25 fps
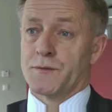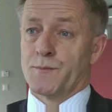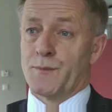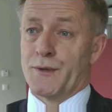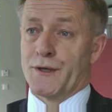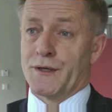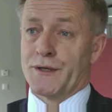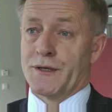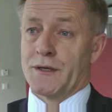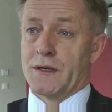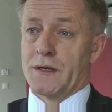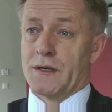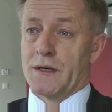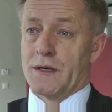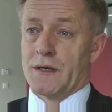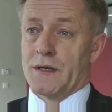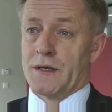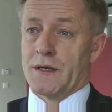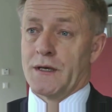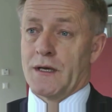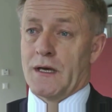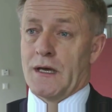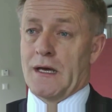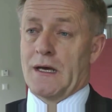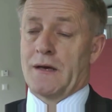But
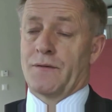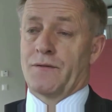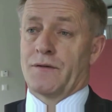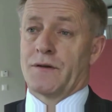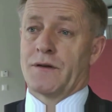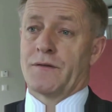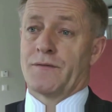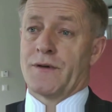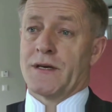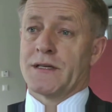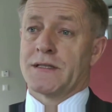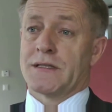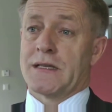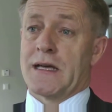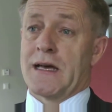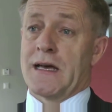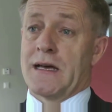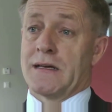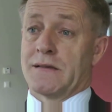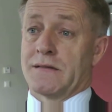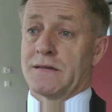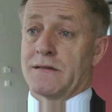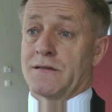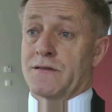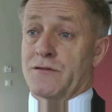if an investor
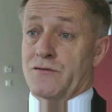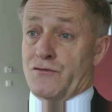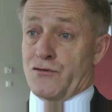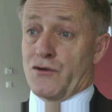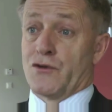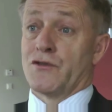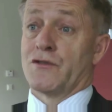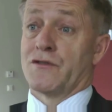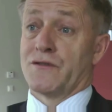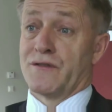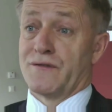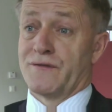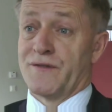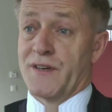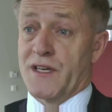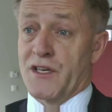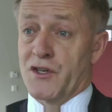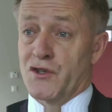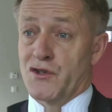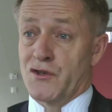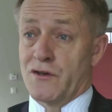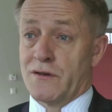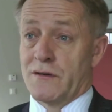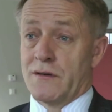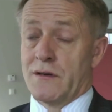has a strong
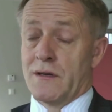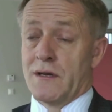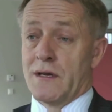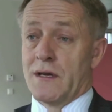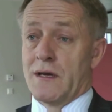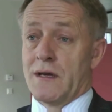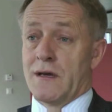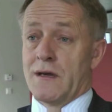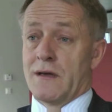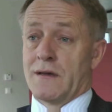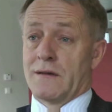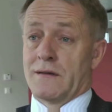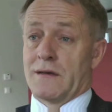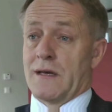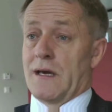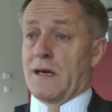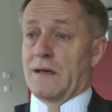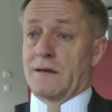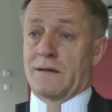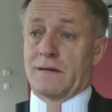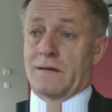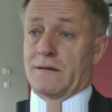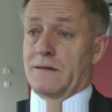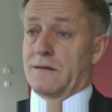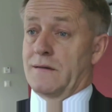conviction,
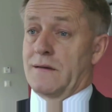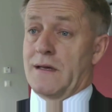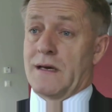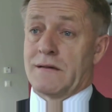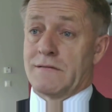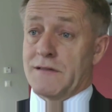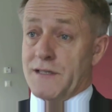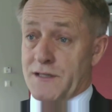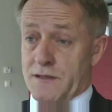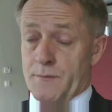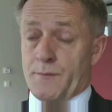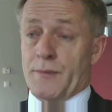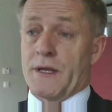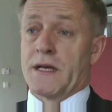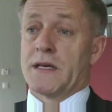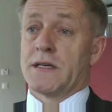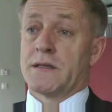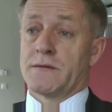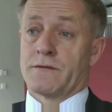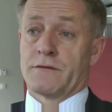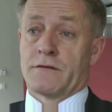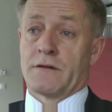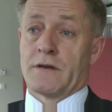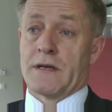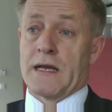then there is a place
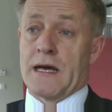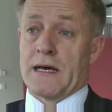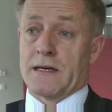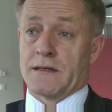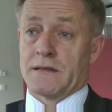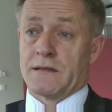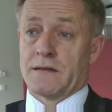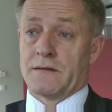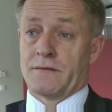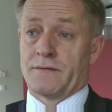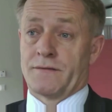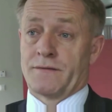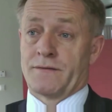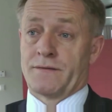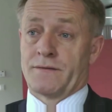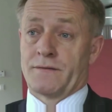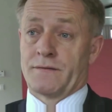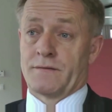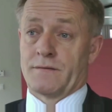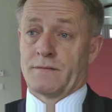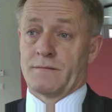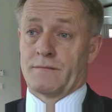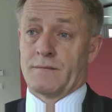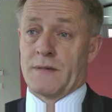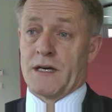for an
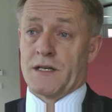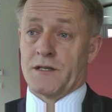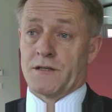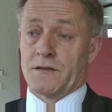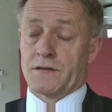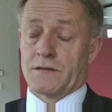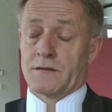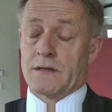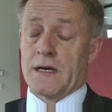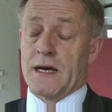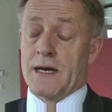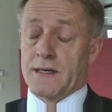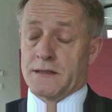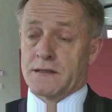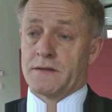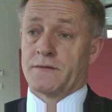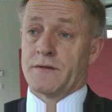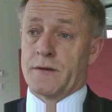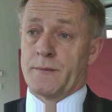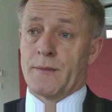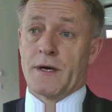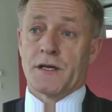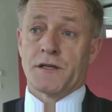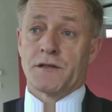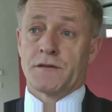
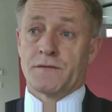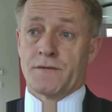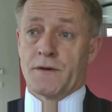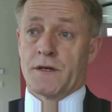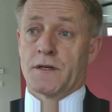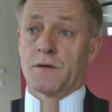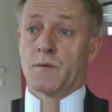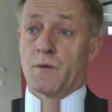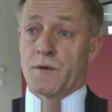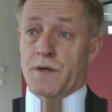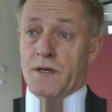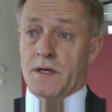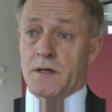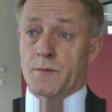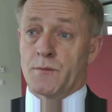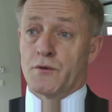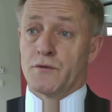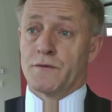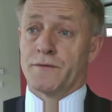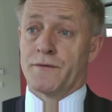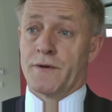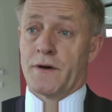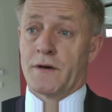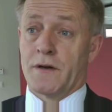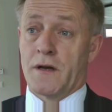actively managed fund within a
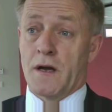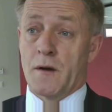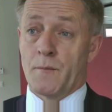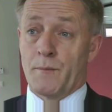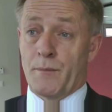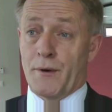portfolio.